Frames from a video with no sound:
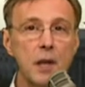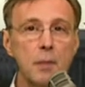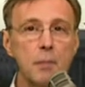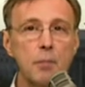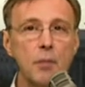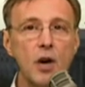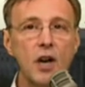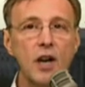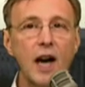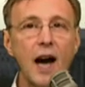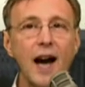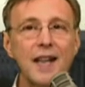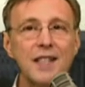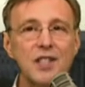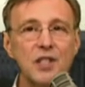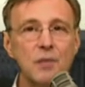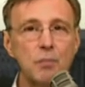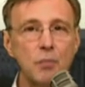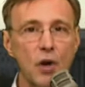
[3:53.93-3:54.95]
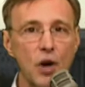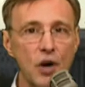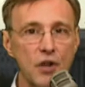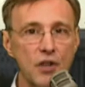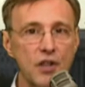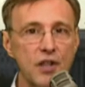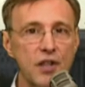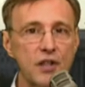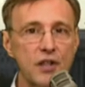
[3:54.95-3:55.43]
Marc
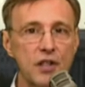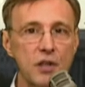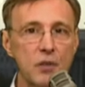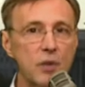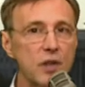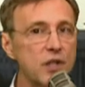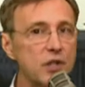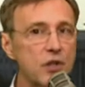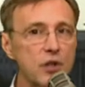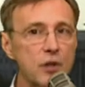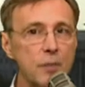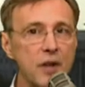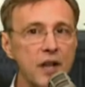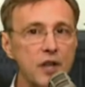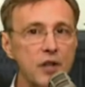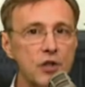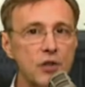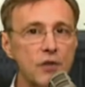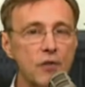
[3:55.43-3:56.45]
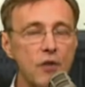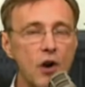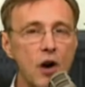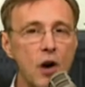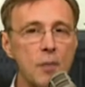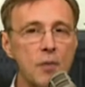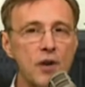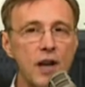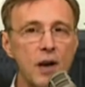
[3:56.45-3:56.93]
Eisenbarth, the research manager for
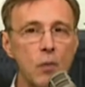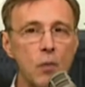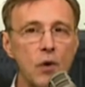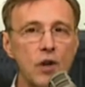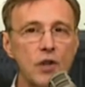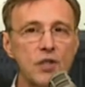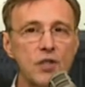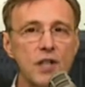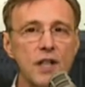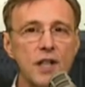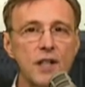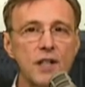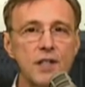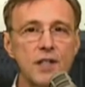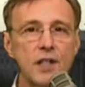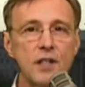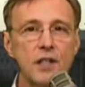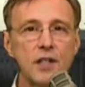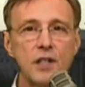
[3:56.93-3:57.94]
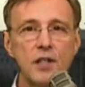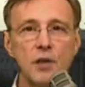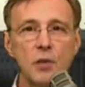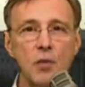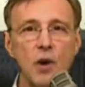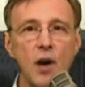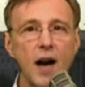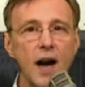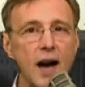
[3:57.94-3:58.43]
Arbor Networks, said that
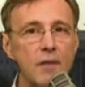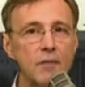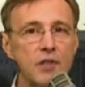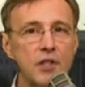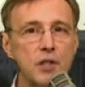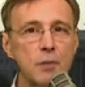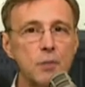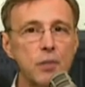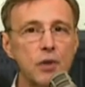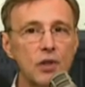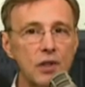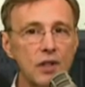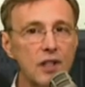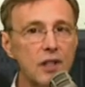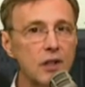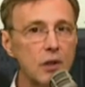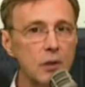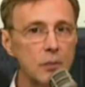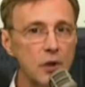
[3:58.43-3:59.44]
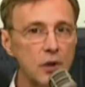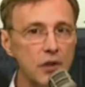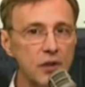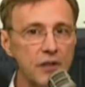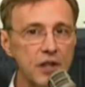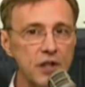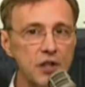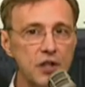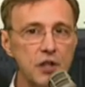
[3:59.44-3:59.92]
there were obvious political
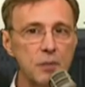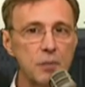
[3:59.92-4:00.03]
motivations